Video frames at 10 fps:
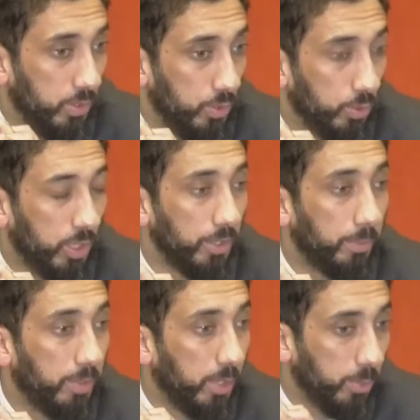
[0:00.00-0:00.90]
You killed
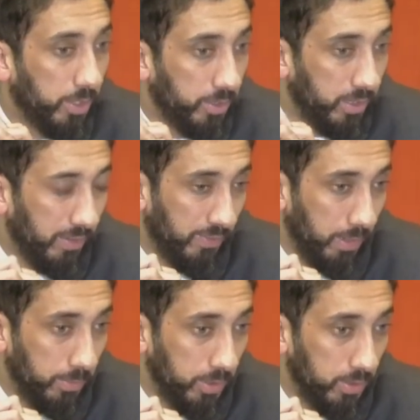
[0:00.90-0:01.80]
the breadwinner in our
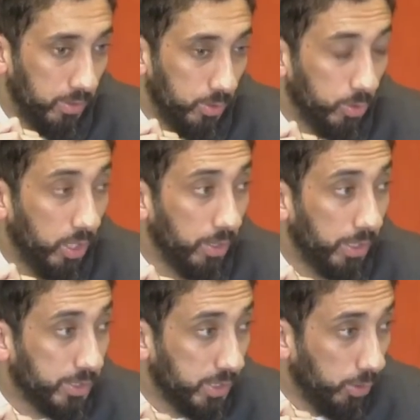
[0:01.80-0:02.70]
family. You killed
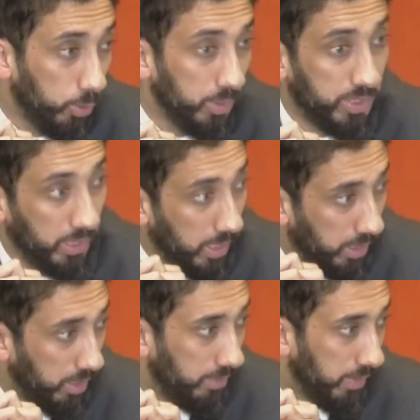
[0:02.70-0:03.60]
our son who was taking
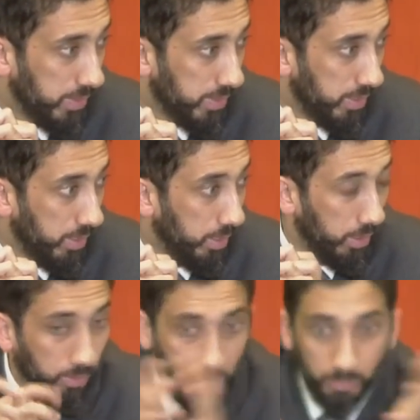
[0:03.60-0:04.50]
care of us.
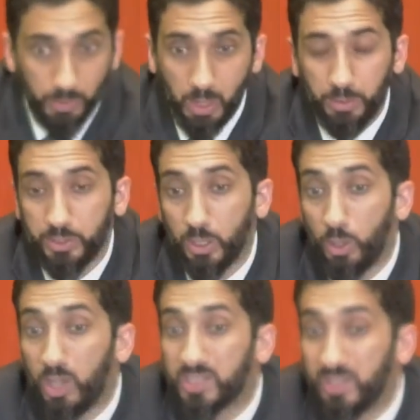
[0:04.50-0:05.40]
Now there's a
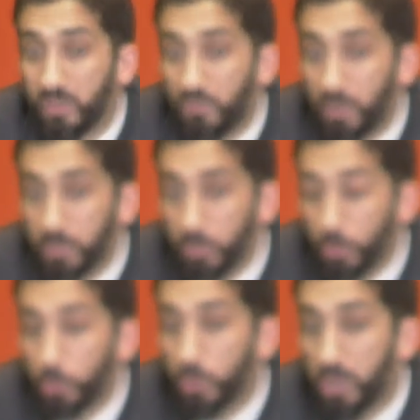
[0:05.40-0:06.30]
loss in the family.
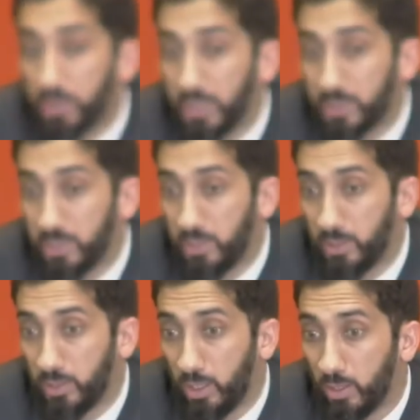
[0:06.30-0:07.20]
We don't know how to get that
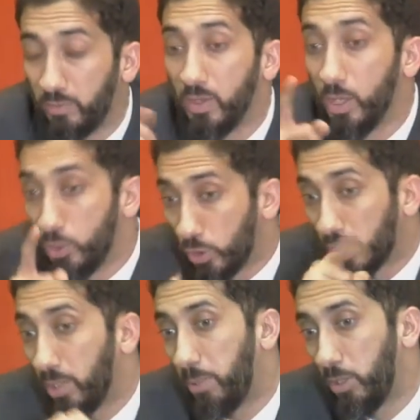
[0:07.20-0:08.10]
taken care of. You're
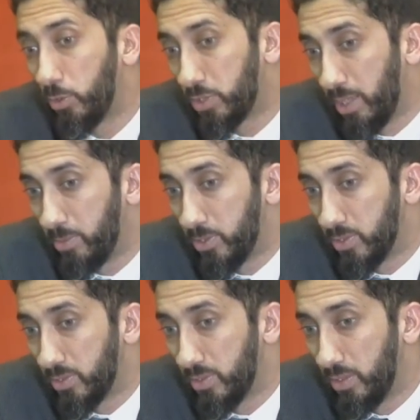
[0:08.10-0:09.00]
going to pay those
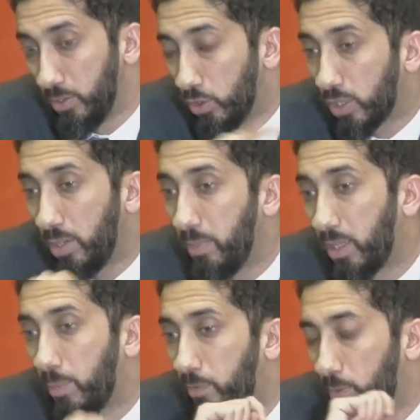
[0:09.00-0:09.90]
damages. You're going to
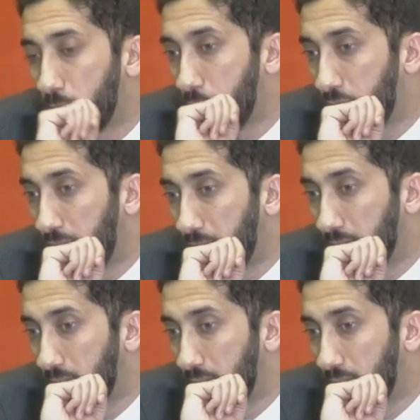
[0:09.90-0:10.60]
make up for what you've done.